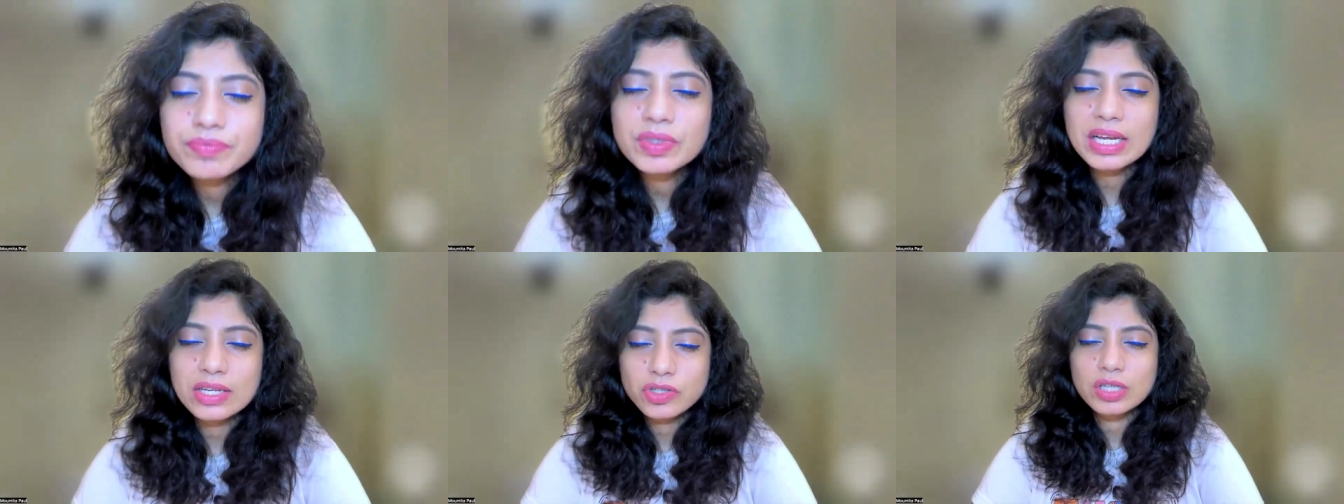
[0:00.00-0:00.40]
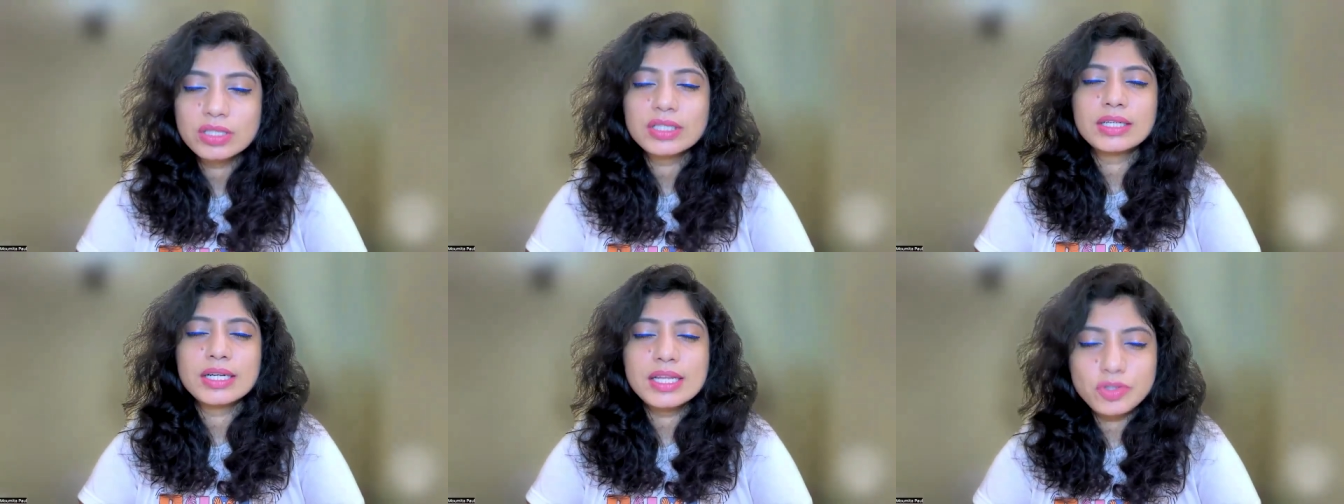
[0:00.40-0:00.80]

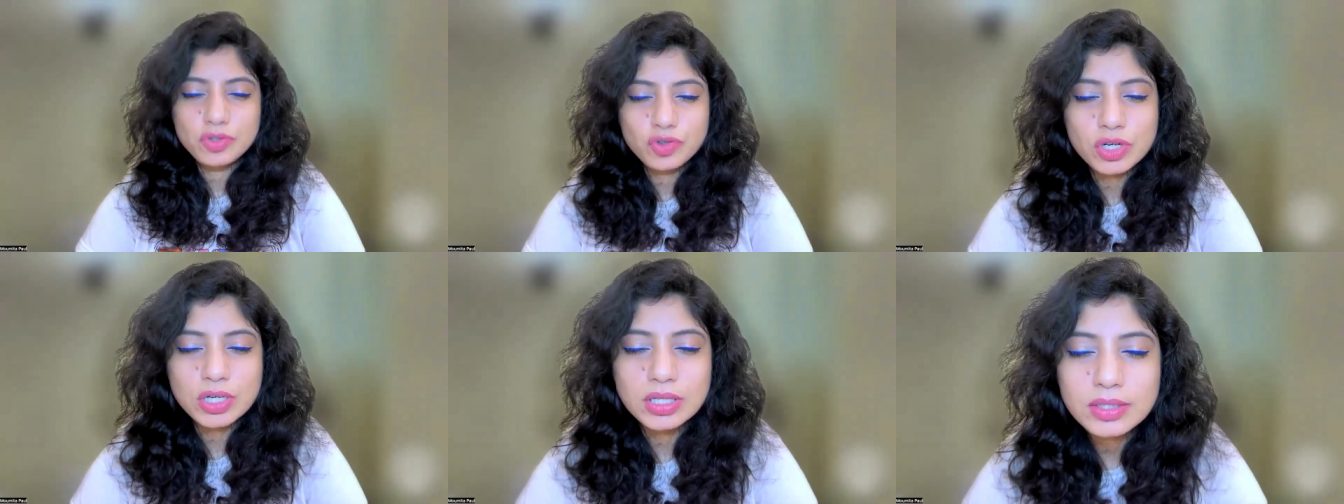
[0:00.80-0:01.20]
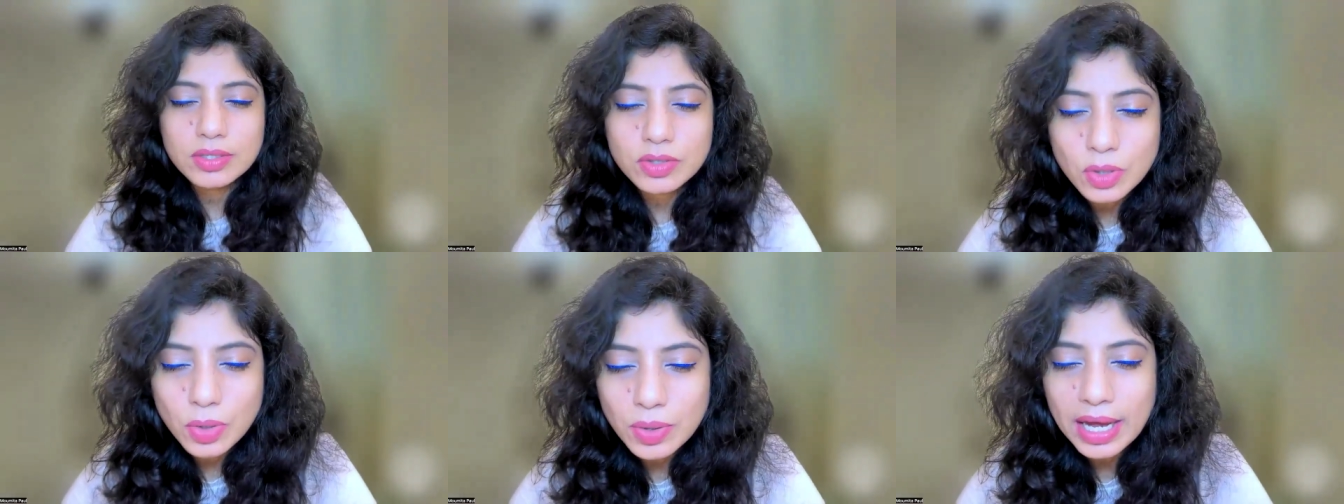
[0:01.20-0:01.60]
extraterrestrials
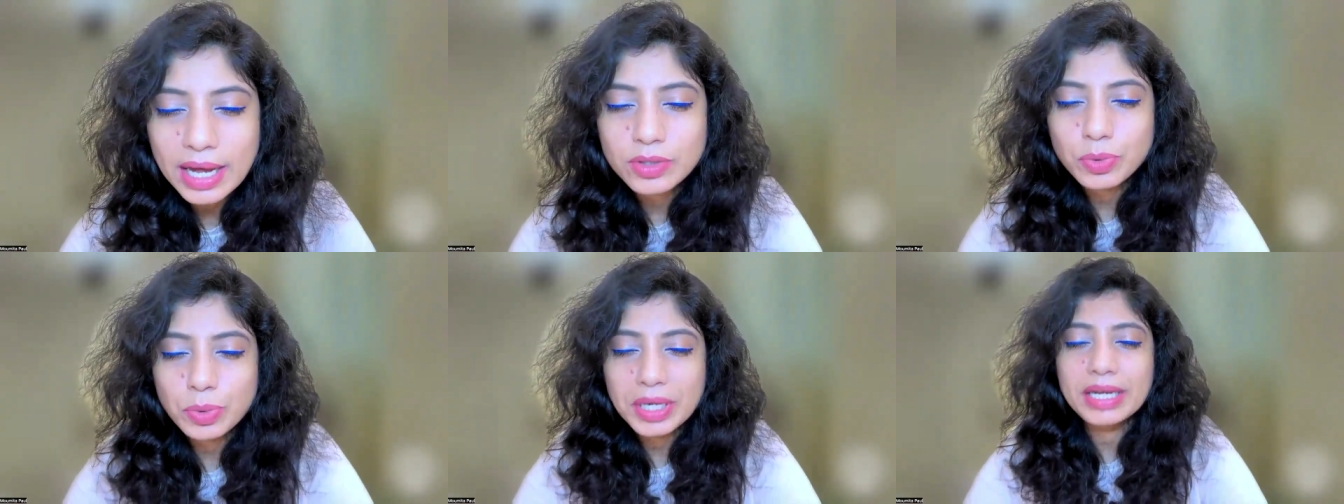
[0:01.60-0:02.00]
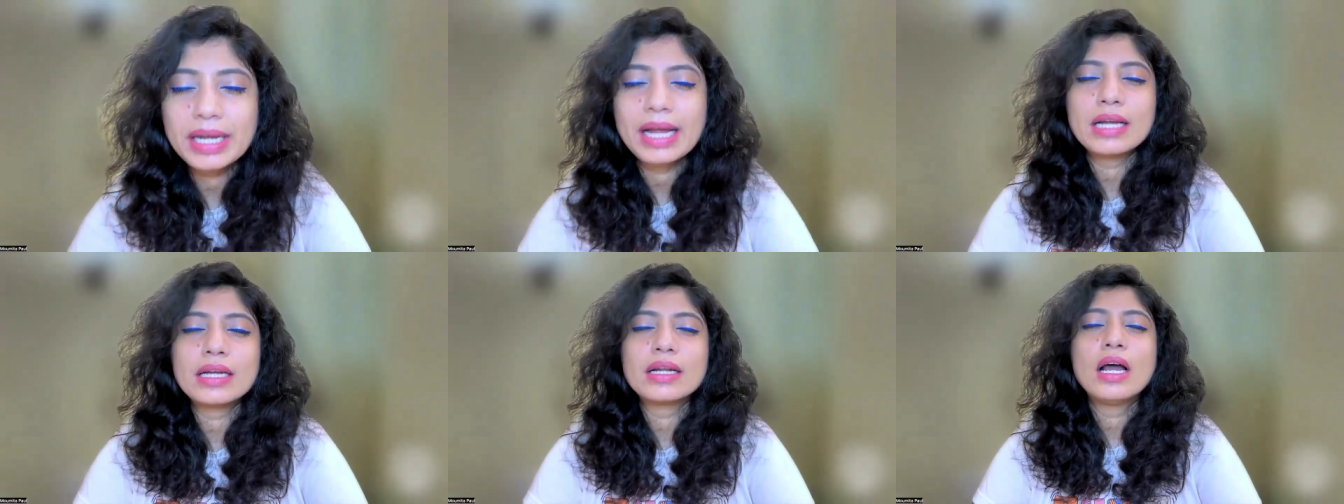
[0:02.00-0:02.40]
so that we
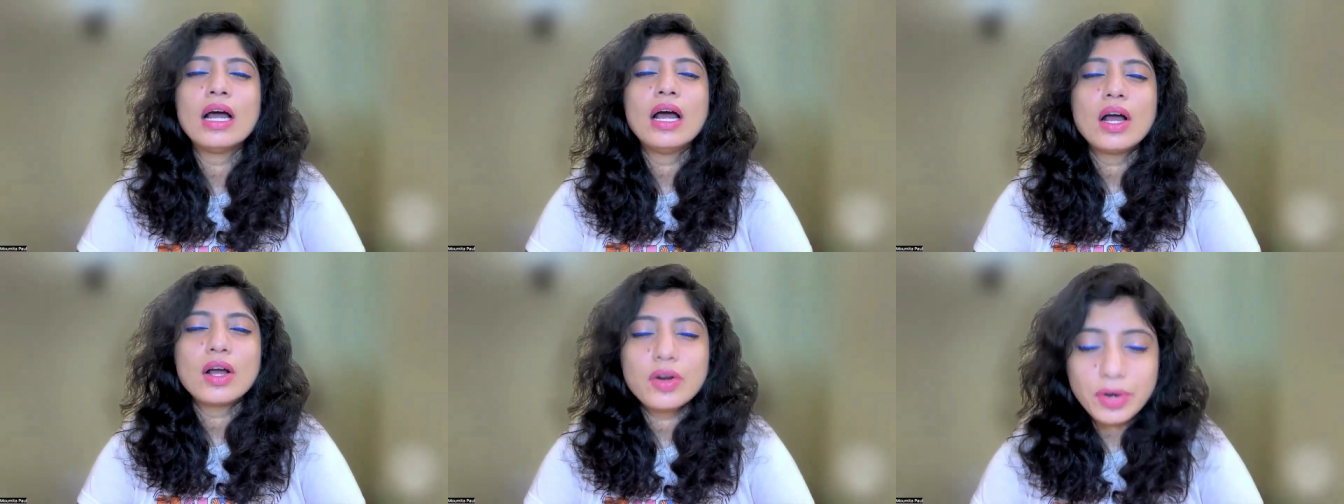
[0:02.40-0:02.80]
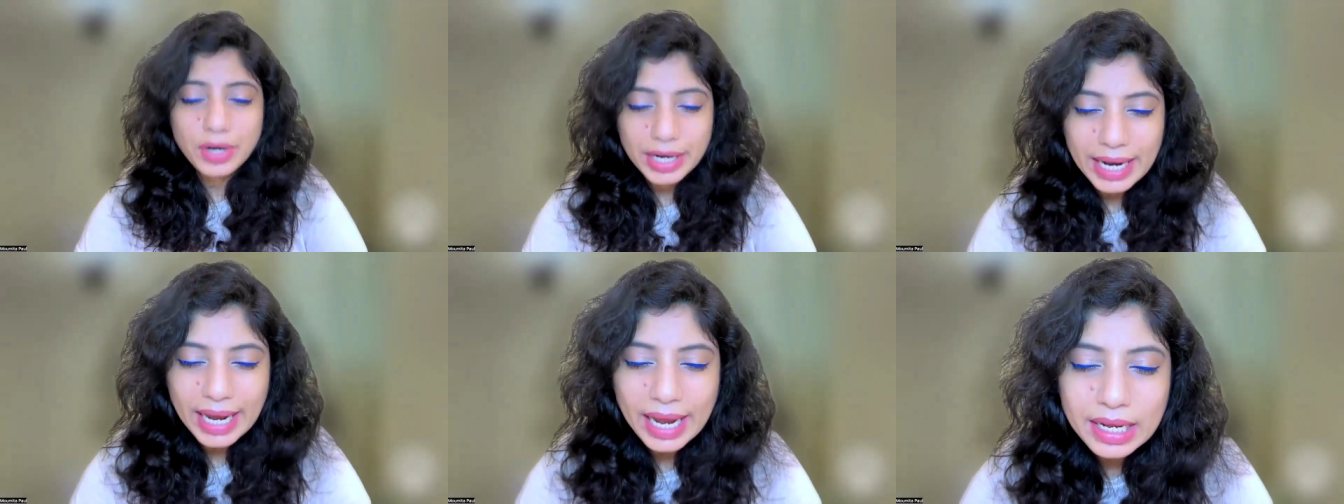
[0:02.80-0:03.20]
can
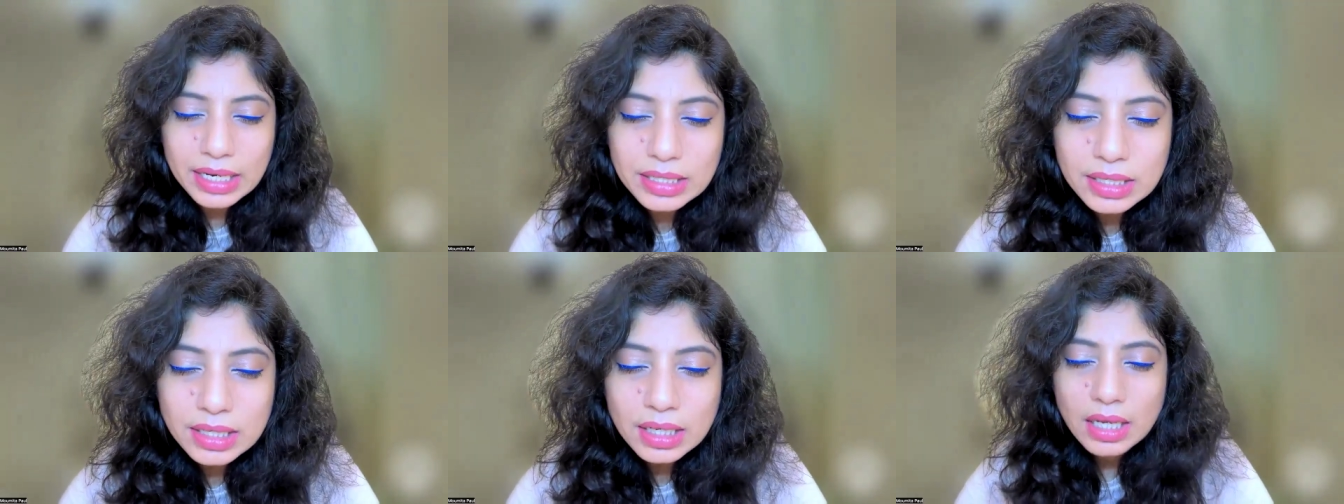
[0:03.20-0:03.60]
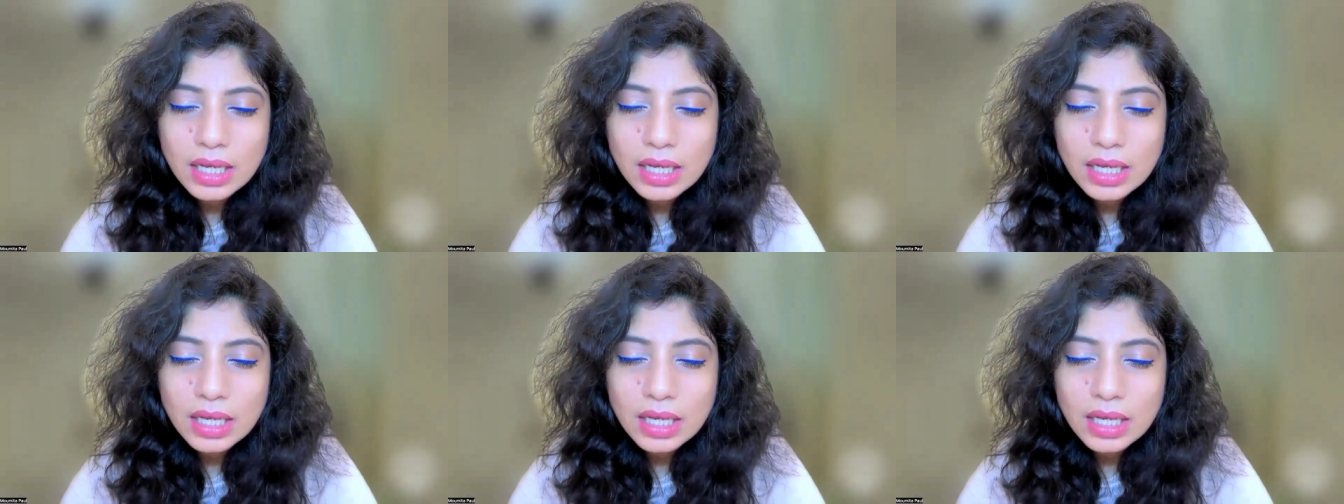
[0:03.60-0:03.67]
create